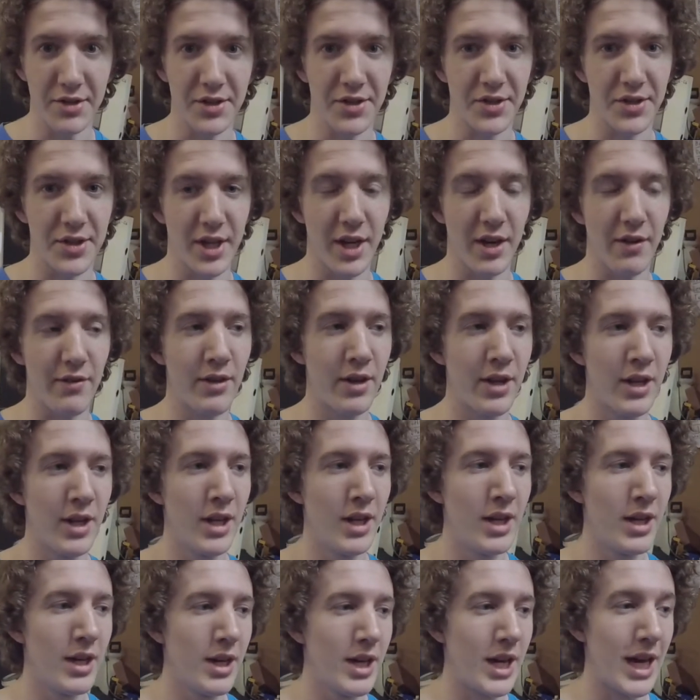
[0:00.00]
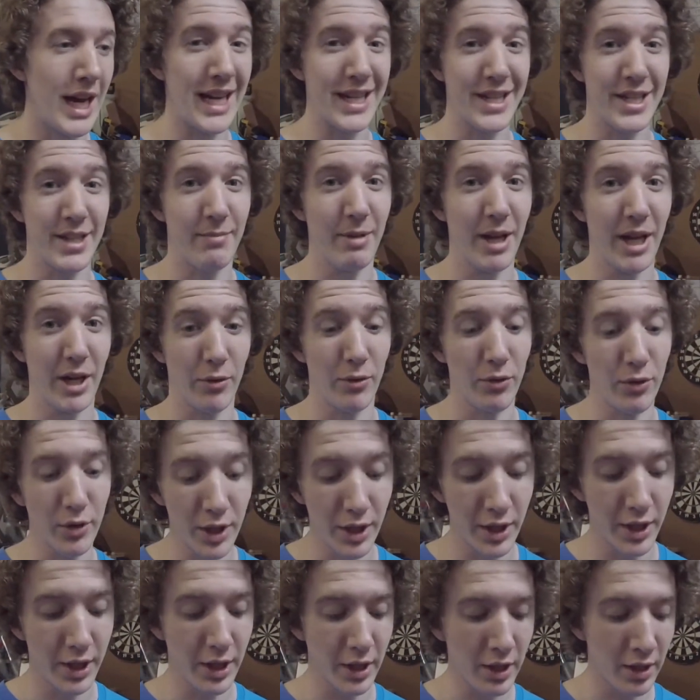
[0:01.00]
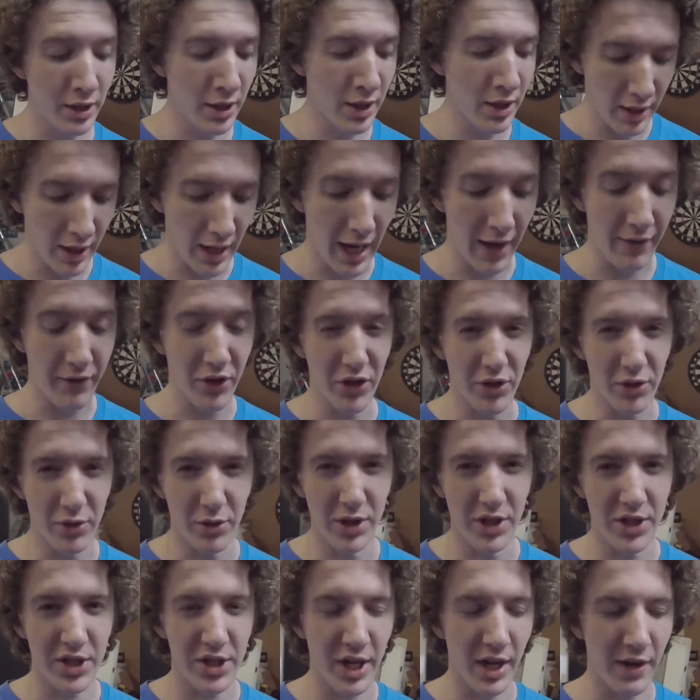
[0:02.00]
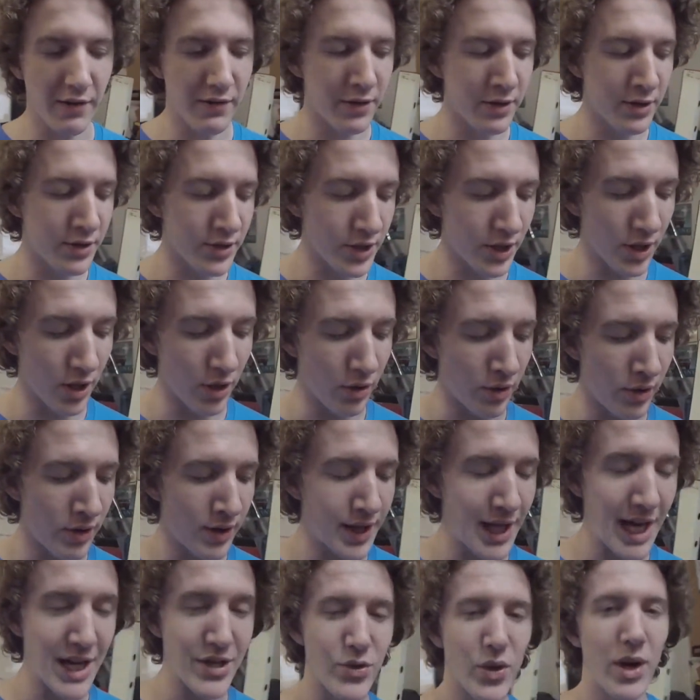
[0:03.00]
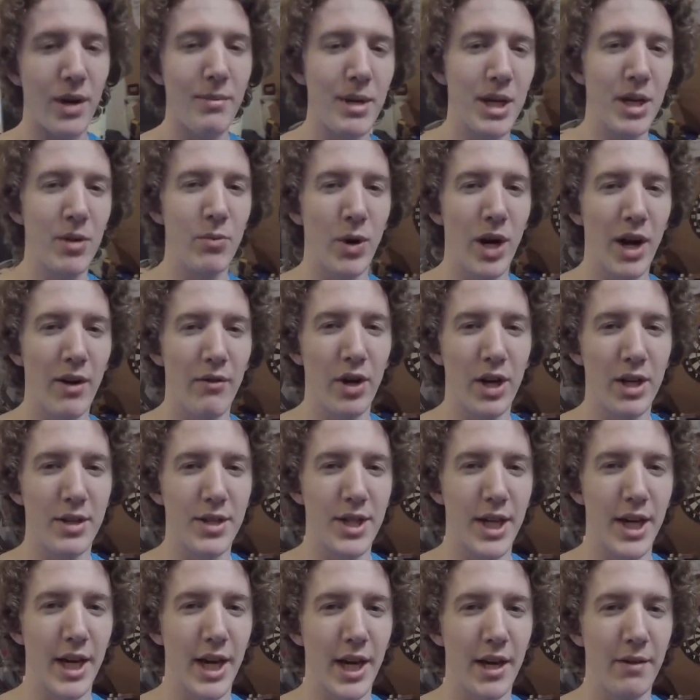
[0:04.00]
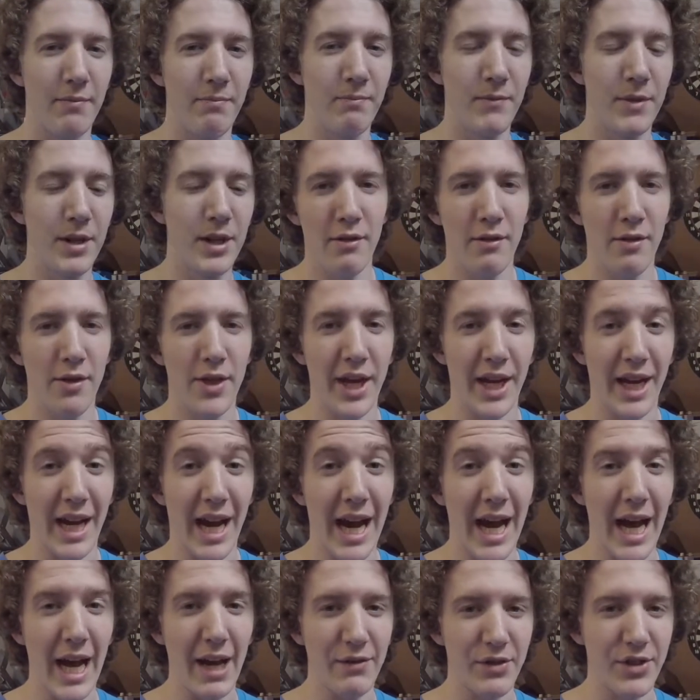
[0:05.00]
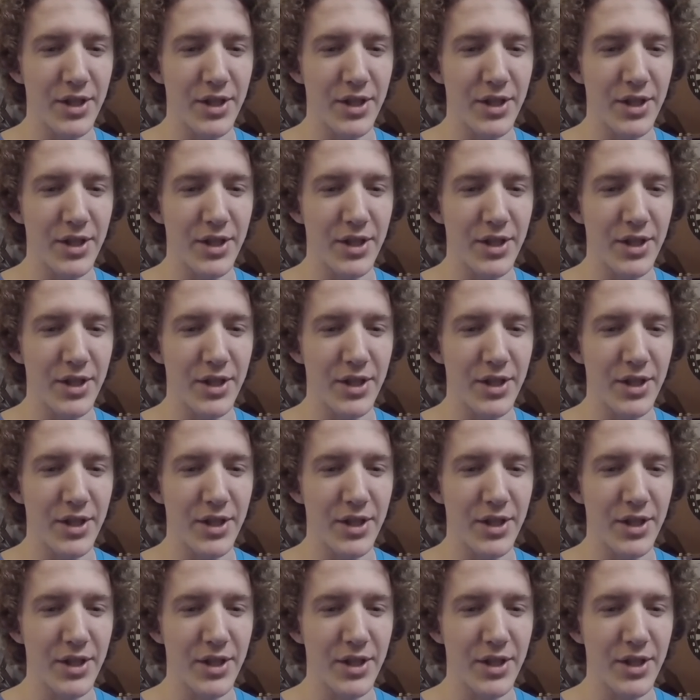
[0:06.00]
and stuff, and some like really heavy duty stuff. So that's what I mean whenever I say I think I have